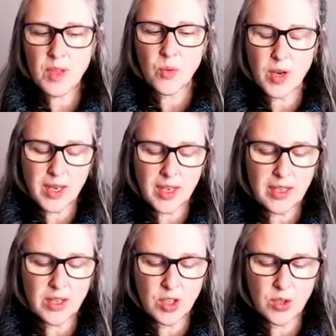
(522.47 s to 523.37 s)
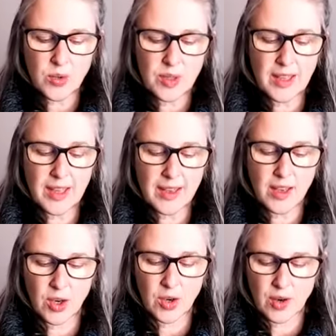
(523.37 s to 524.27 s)
What can you let
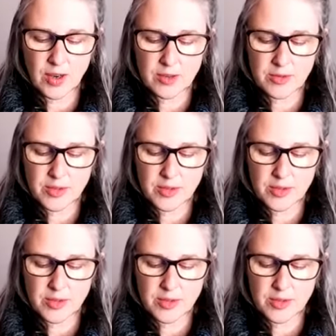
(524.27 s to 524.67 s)
go of?